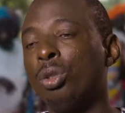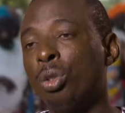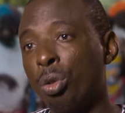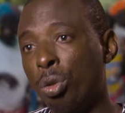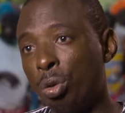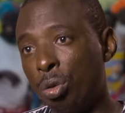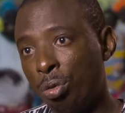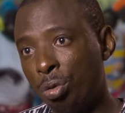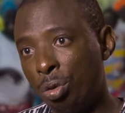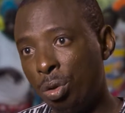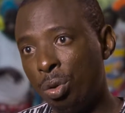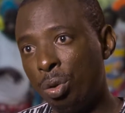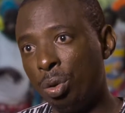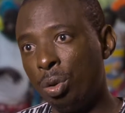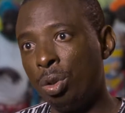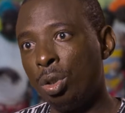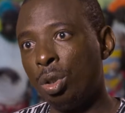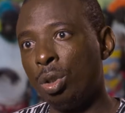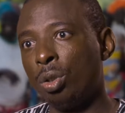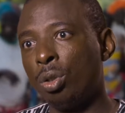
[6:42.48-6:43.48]
De revenus.
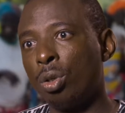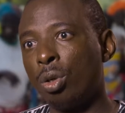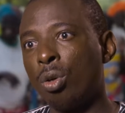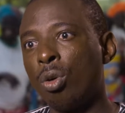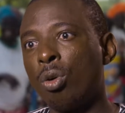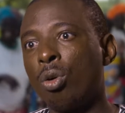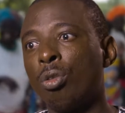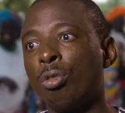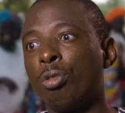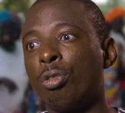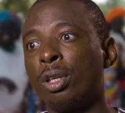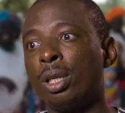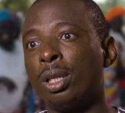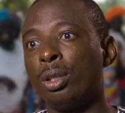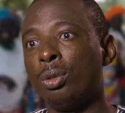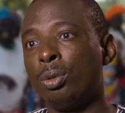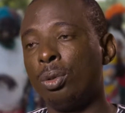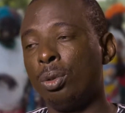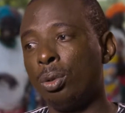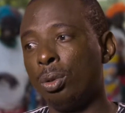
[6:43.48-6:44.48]
Donc, on fait
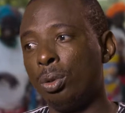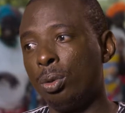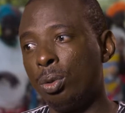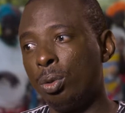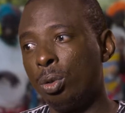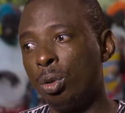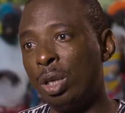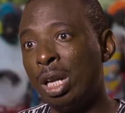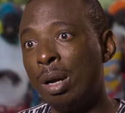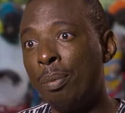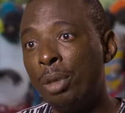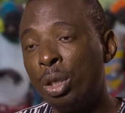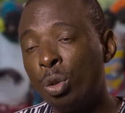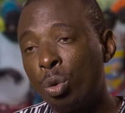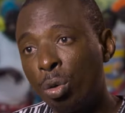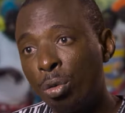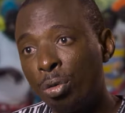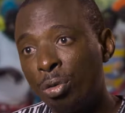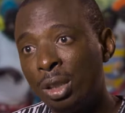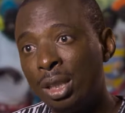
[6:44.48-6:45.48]
de la
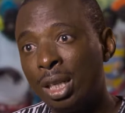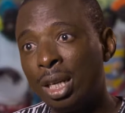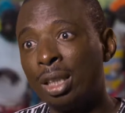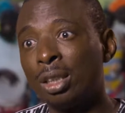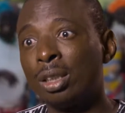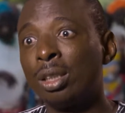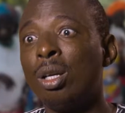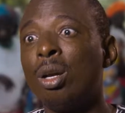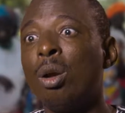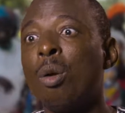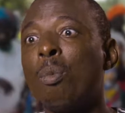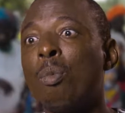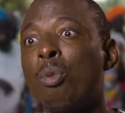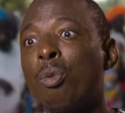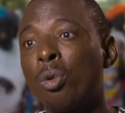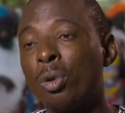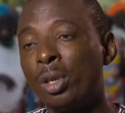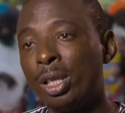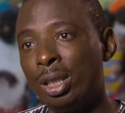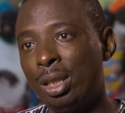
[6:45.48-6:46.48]
microfinance
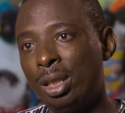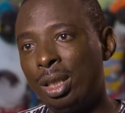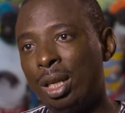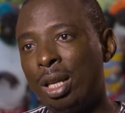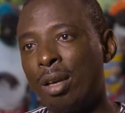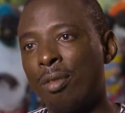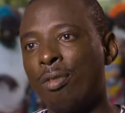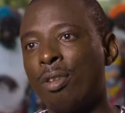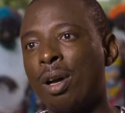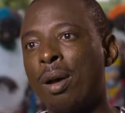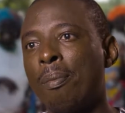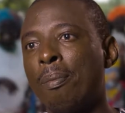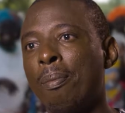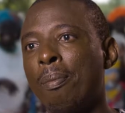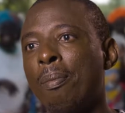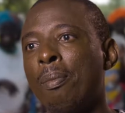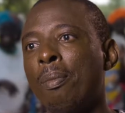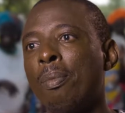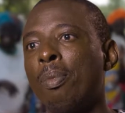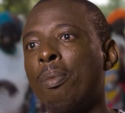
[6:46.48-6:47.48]
pour aider les femmes
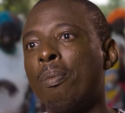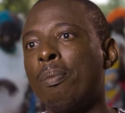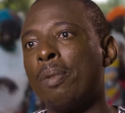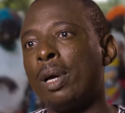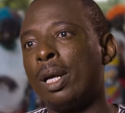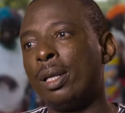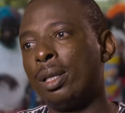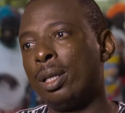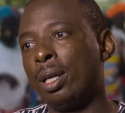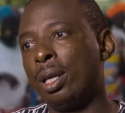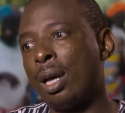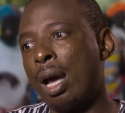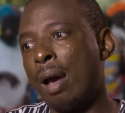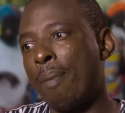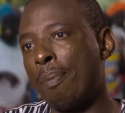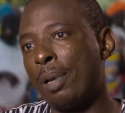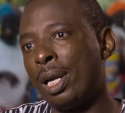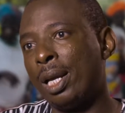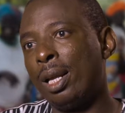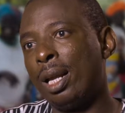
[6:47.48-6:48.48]
pendant...
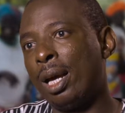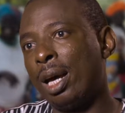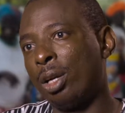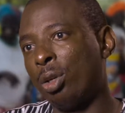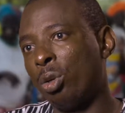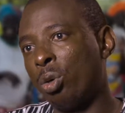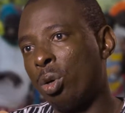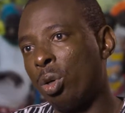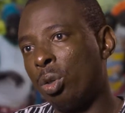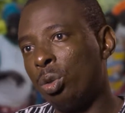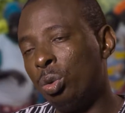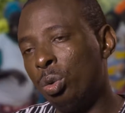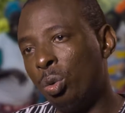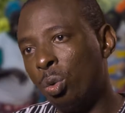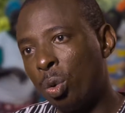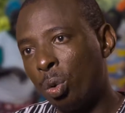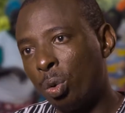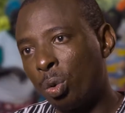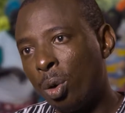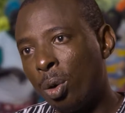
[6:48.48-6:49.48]
We do
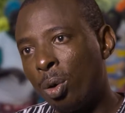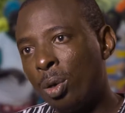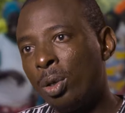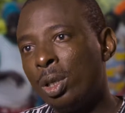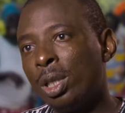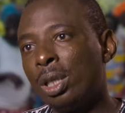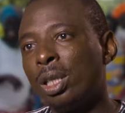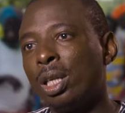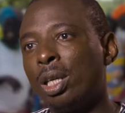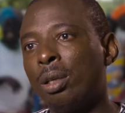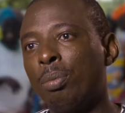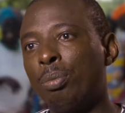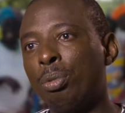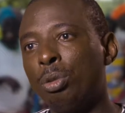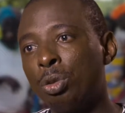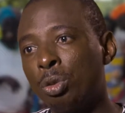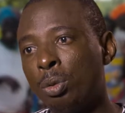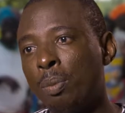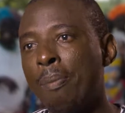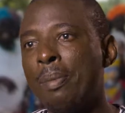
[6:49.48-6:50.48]
microfinance to help
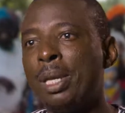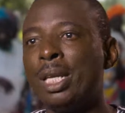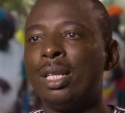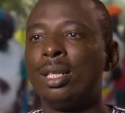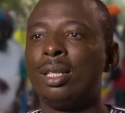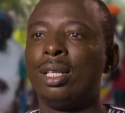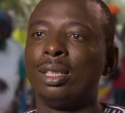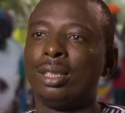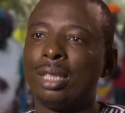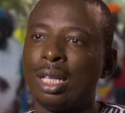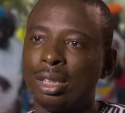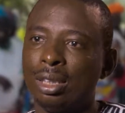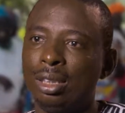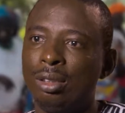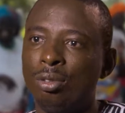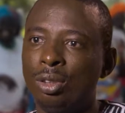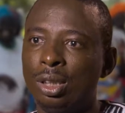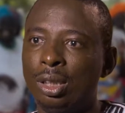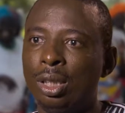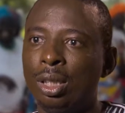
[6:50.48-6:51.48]
women after the cotton
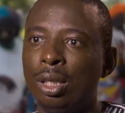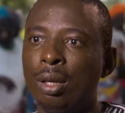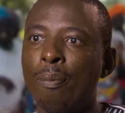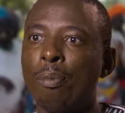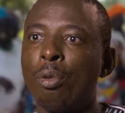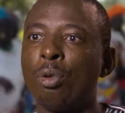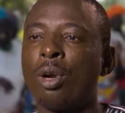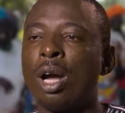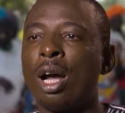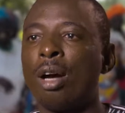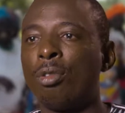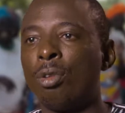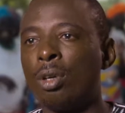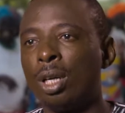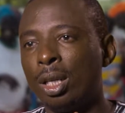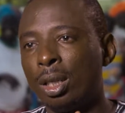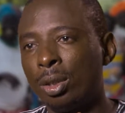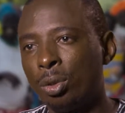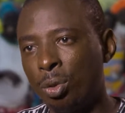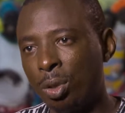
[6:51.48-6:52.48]
harvest so
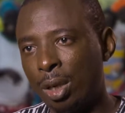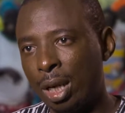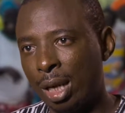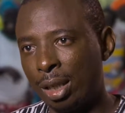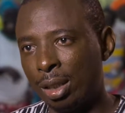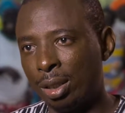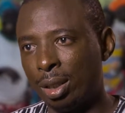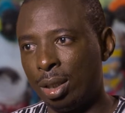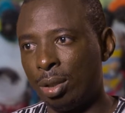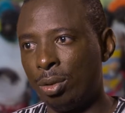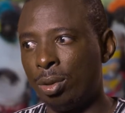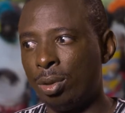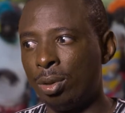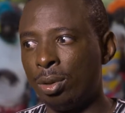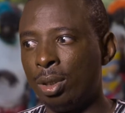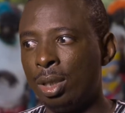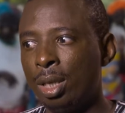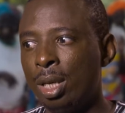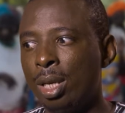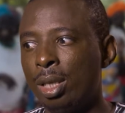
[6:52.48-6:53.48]
that they can carry out
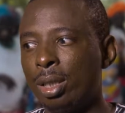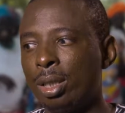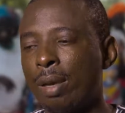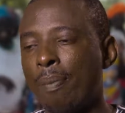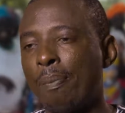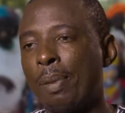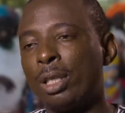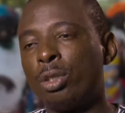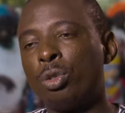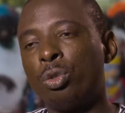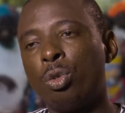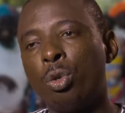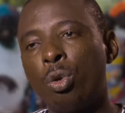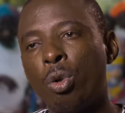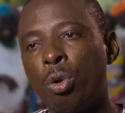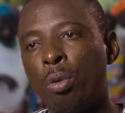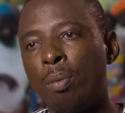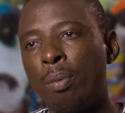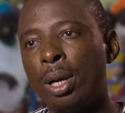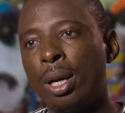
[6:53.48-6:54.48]
activities to get
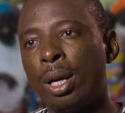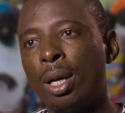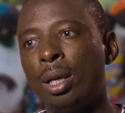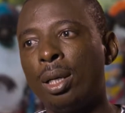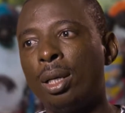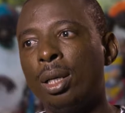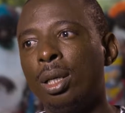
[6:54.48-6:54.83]
money.